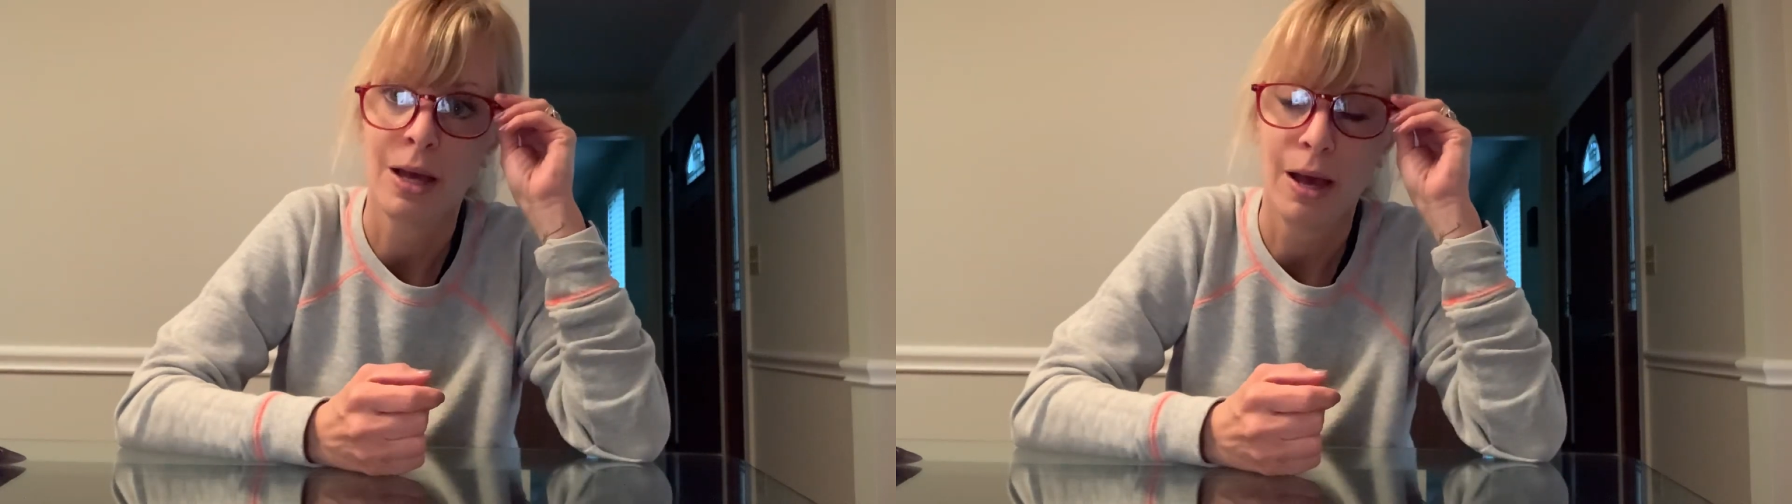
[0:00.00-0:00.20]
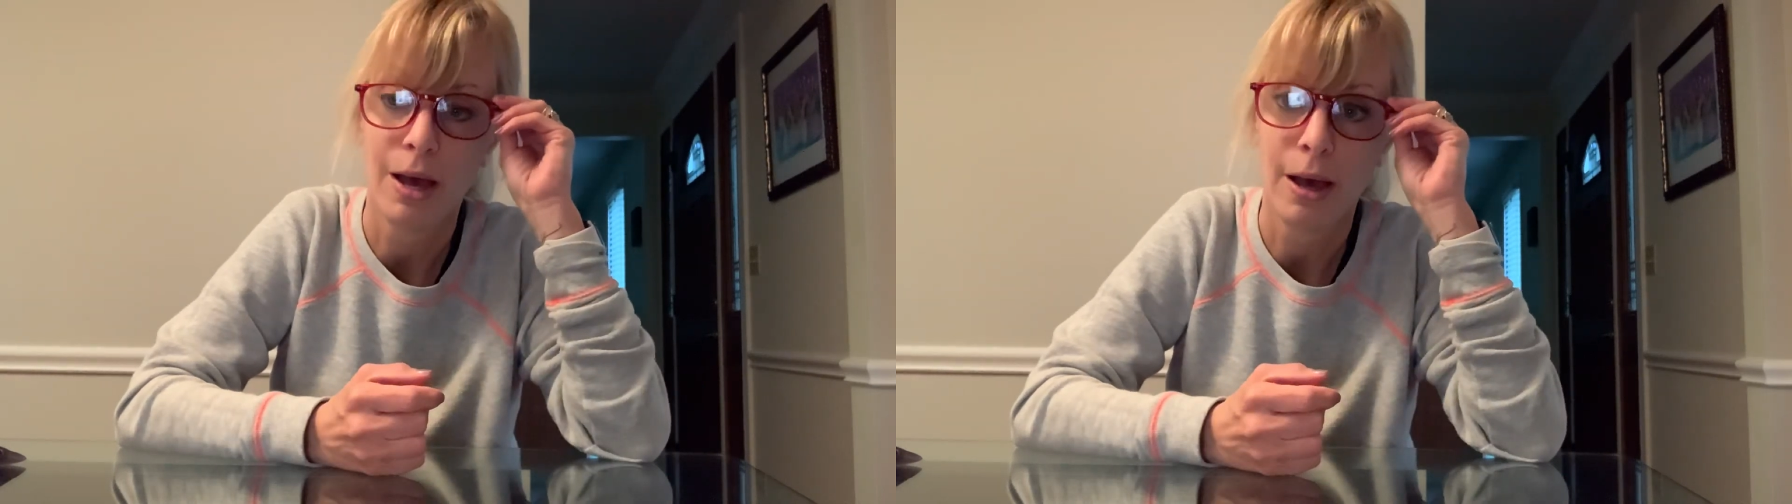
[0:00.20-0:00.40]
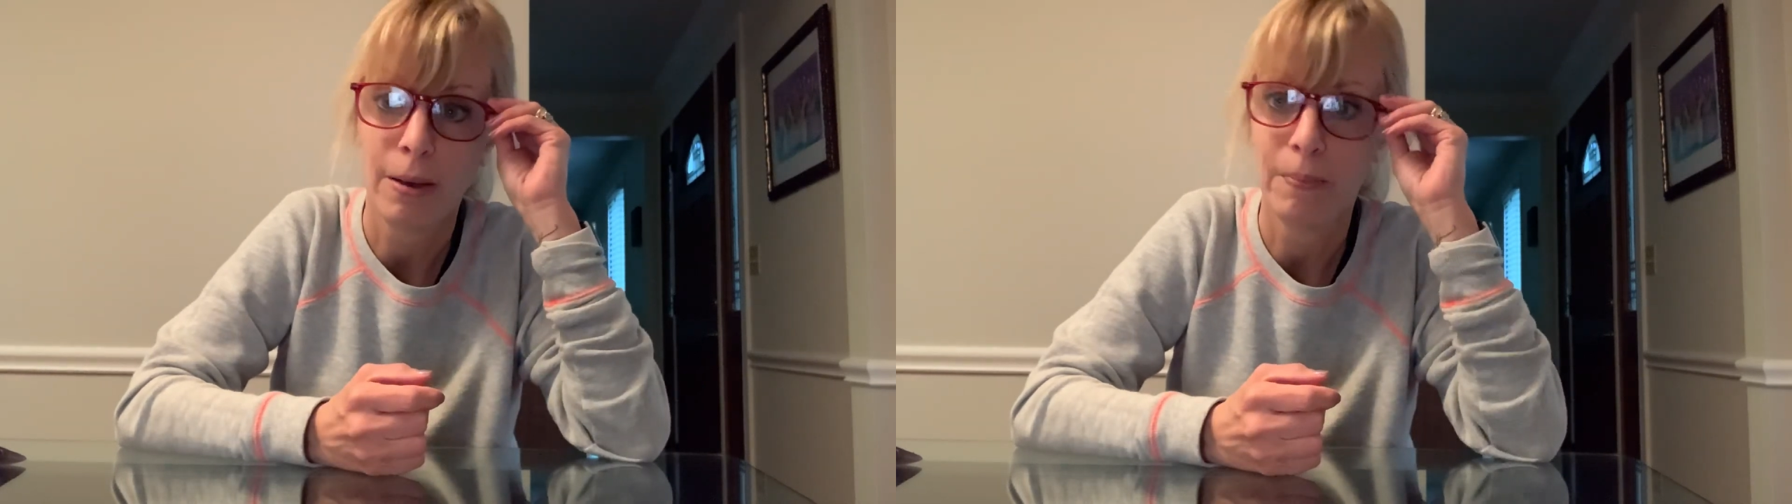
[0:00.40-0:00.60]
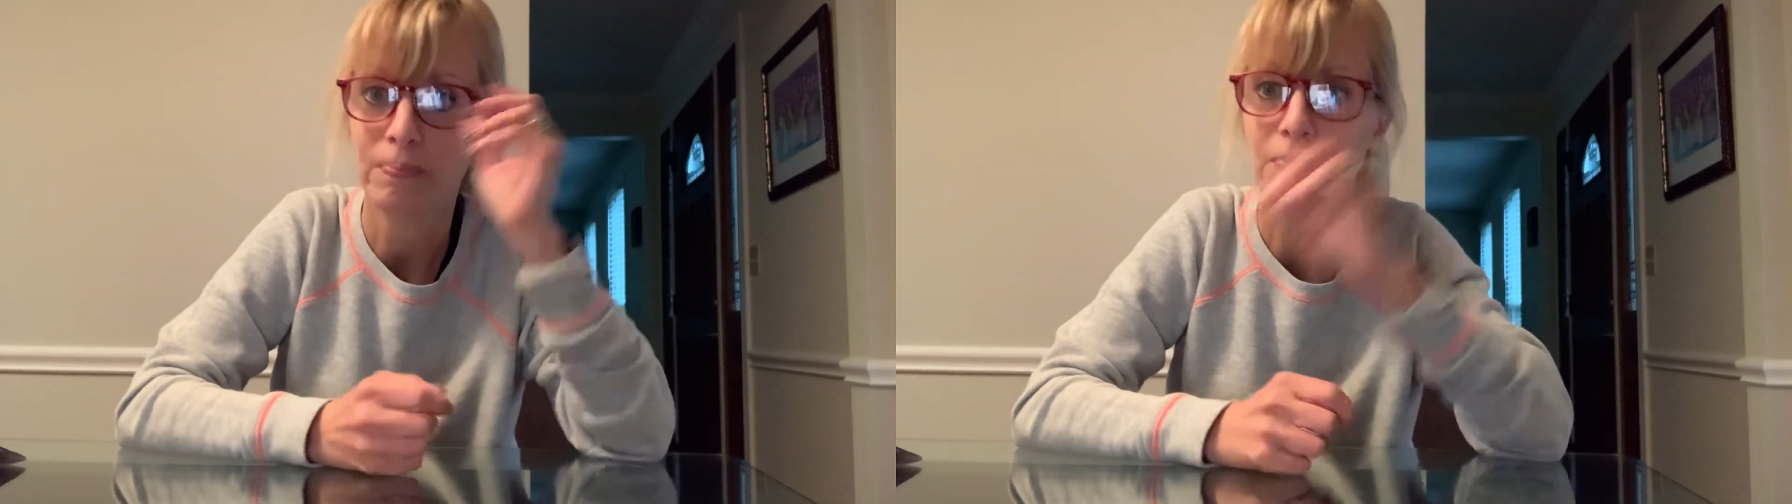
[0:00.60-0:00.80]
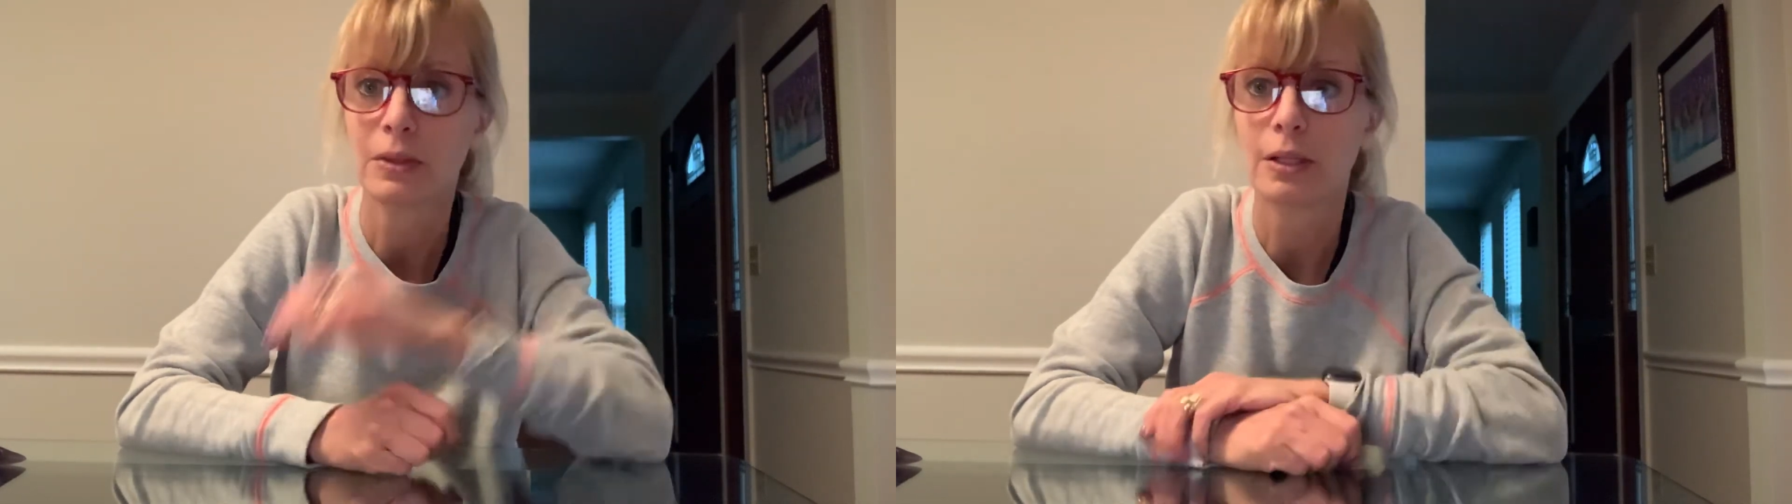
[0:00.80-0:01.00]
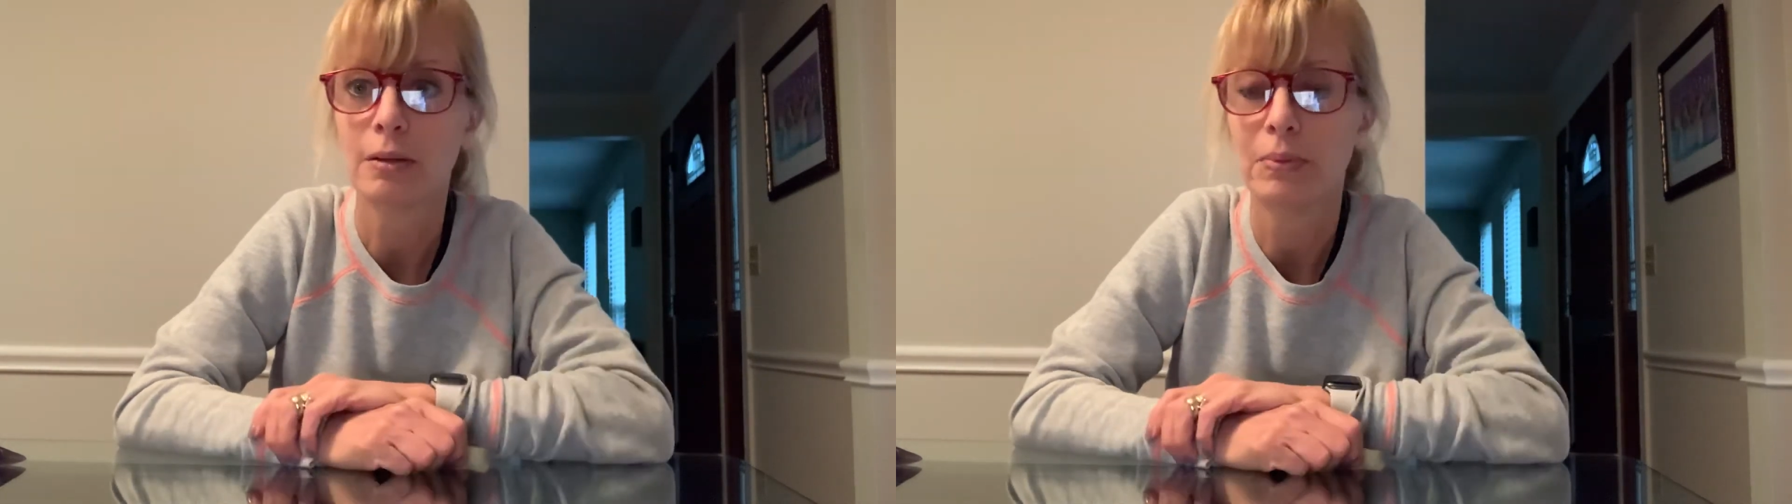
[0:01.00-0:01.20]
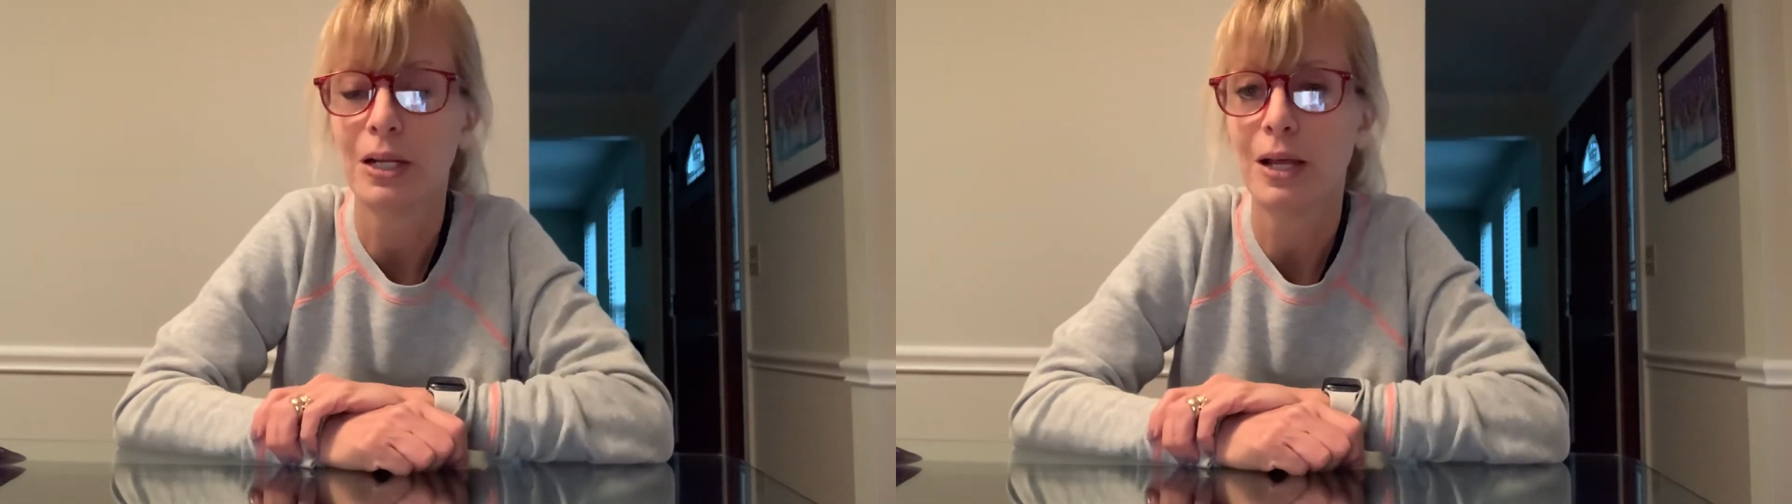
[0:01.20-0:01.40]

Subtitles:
but